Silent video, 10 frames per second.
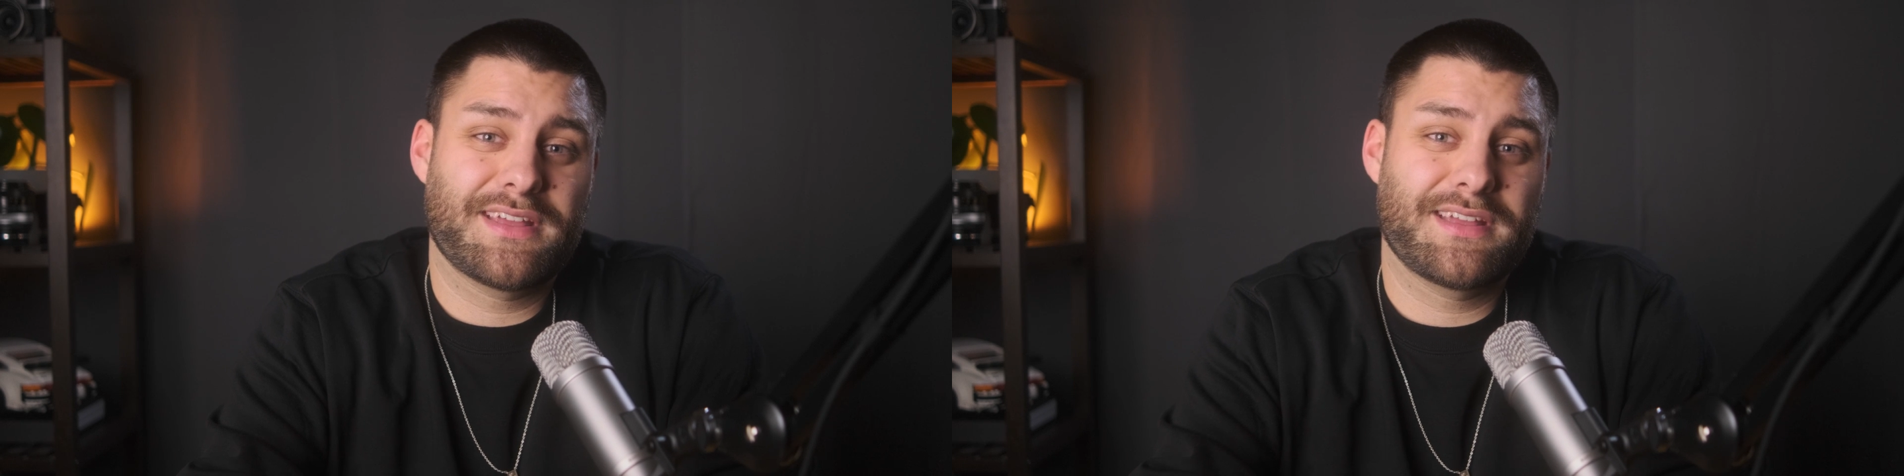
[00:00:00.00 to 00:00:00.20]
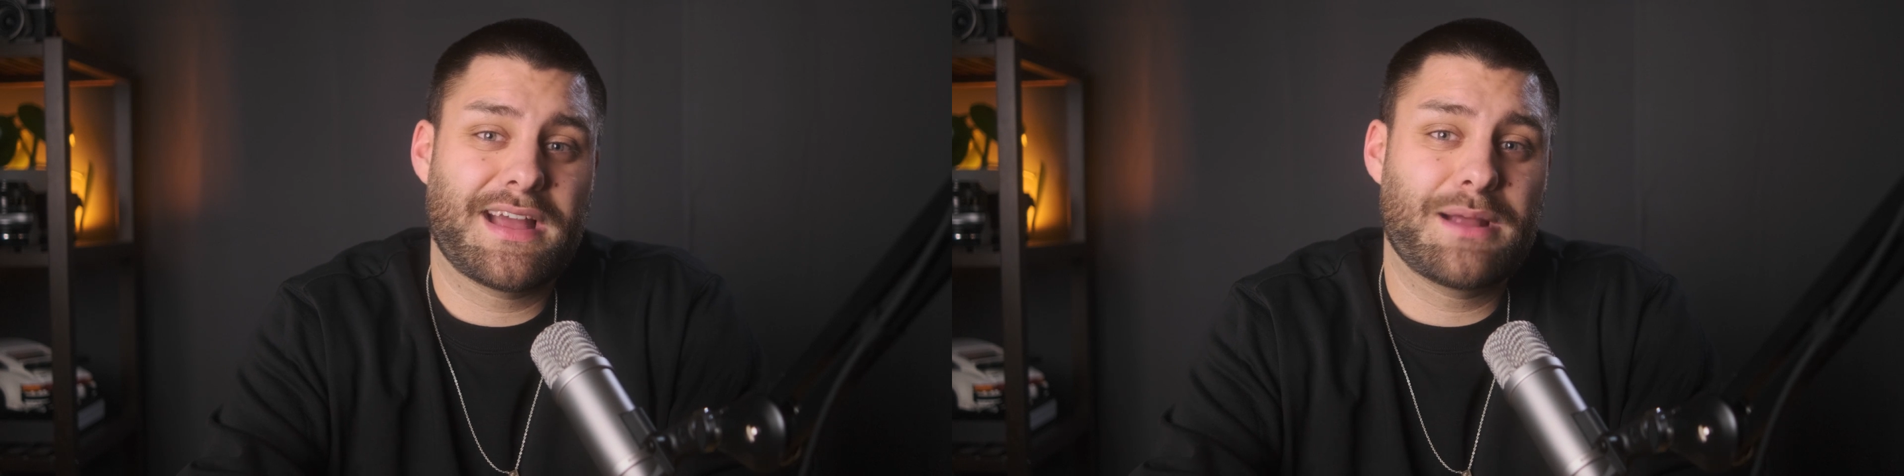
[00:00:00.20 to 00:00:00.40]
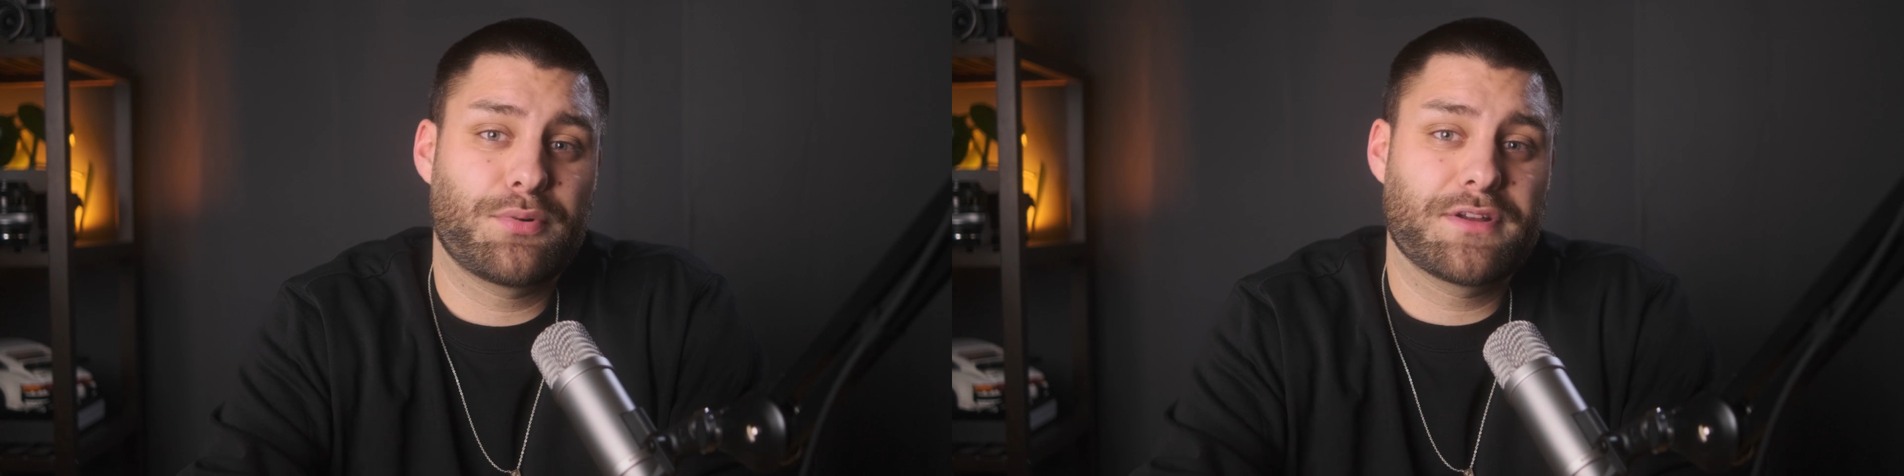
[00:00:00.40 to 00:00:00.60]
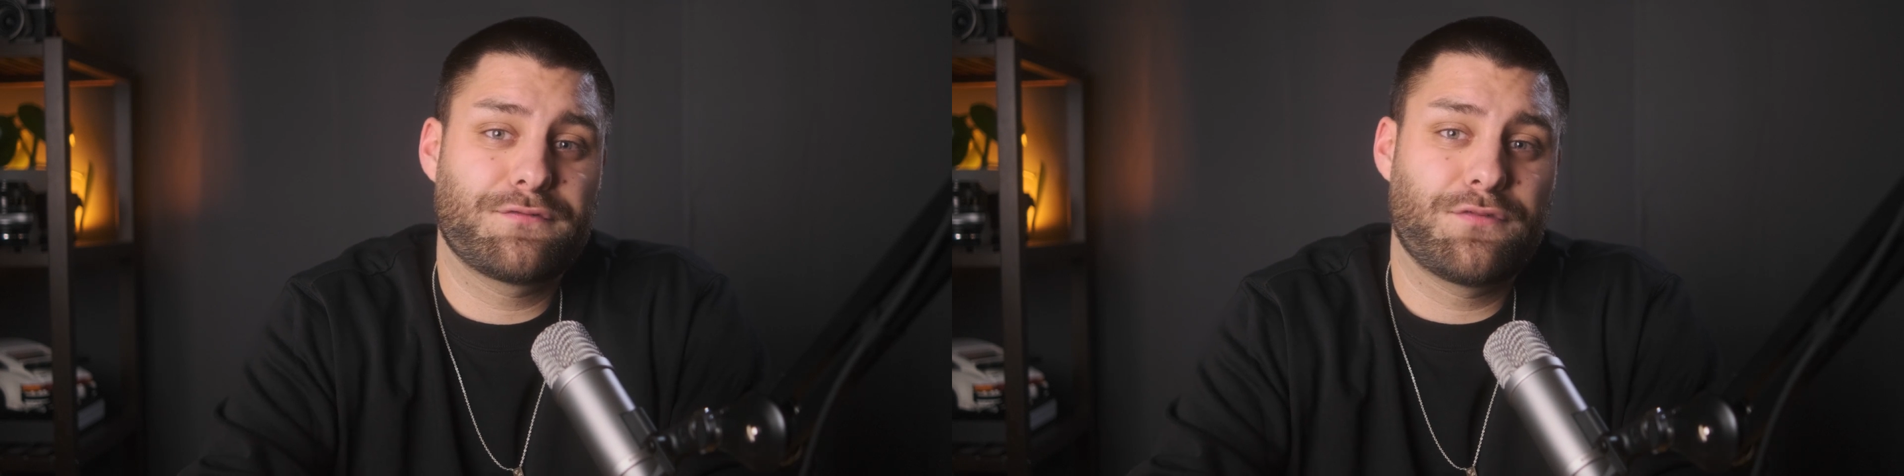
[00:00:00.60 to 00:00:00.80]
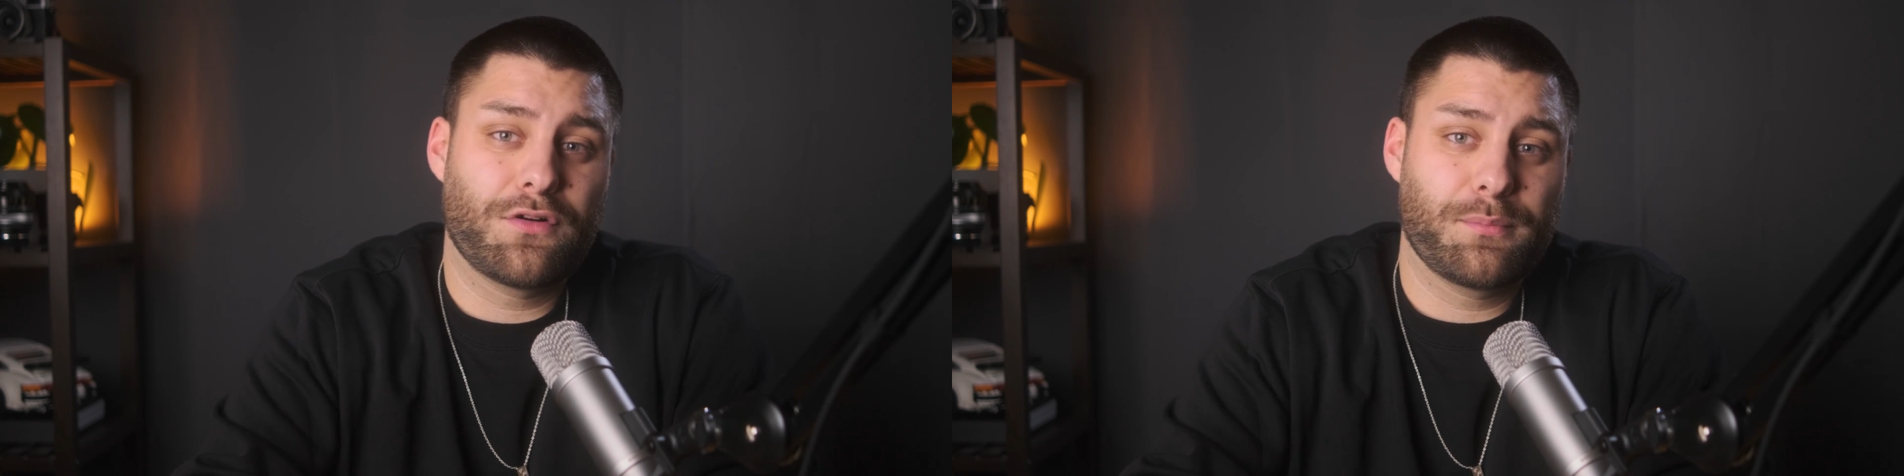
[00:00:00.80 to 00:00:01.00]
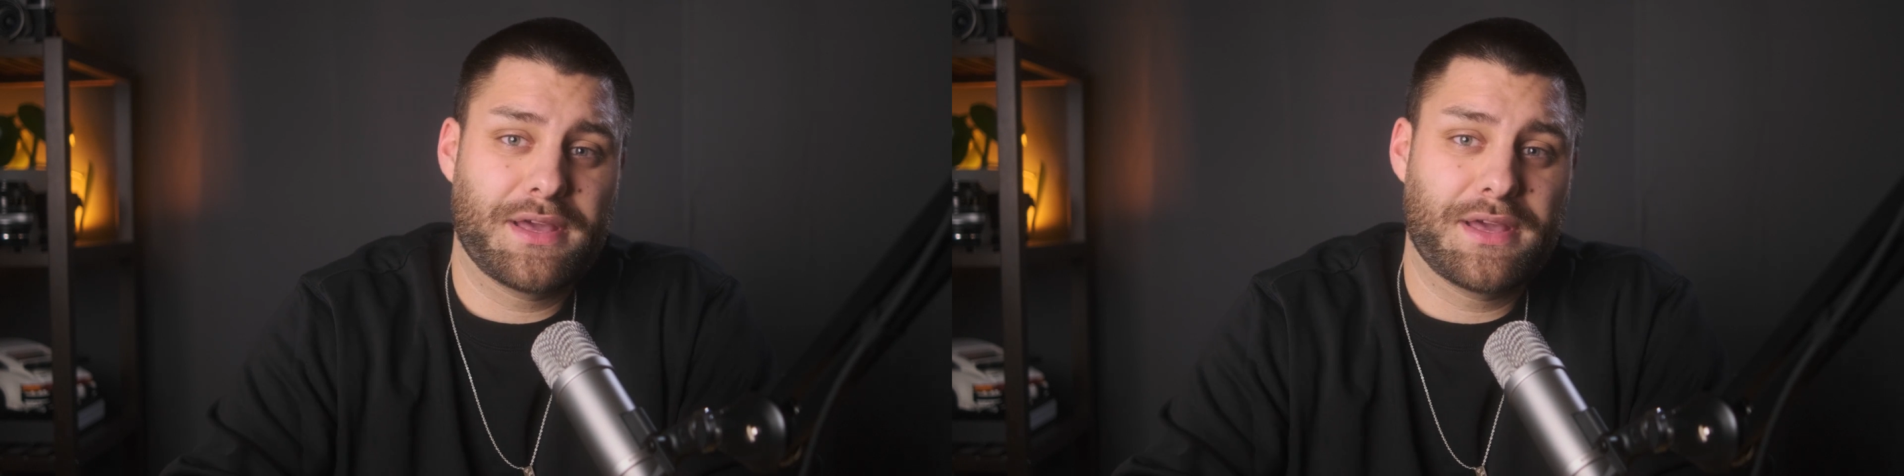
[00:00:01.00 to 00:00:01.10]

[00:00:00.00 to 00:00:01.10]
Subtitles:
day I bring 4